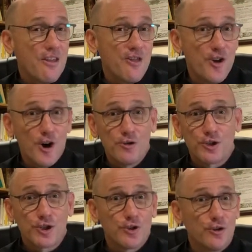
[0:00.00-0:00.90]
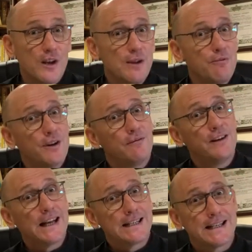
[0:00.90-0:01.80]
Those surely would have
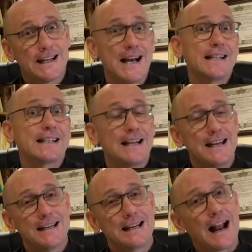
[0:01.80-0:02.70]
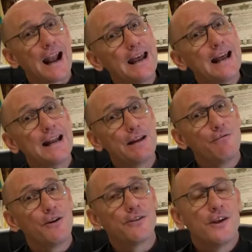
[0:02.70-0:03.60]
linked nicely and clearly
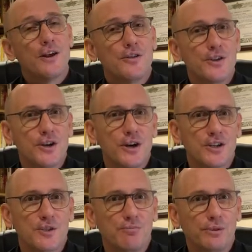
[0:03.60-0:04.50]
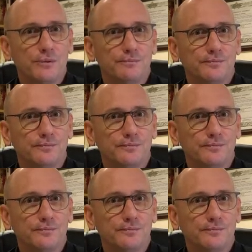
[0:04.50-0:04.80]
with the Gospel.